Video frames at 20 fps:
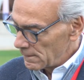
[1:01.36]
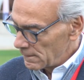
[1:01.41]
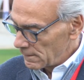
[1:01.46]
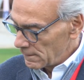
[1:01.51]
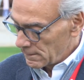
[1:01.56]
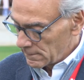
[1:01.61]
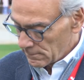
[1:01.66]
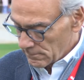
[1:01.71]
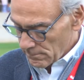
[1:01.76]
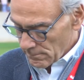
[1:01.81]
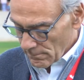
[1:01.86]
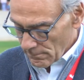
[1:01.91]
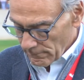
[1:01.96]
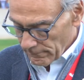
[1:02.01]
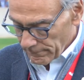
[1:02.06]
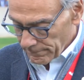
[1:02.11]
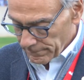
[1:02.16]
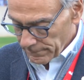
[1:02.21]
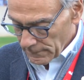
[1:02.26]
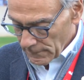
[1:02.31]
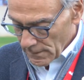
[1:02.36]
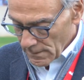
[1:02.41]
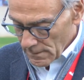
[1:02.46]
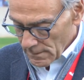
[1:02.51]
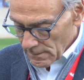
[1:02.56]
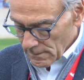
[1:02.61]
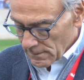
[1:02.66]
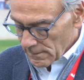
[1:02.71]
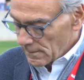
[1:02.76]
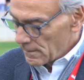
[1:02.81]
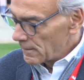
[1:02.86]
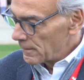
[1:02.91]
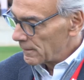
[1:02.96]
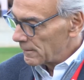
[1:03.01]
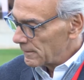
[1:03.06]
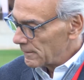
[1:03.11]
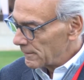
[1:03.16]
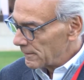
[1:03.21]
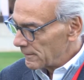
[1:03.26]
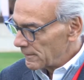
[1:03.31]
and CEO of
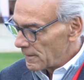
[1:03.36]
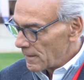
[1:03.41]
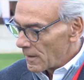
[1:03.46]
ALSAC.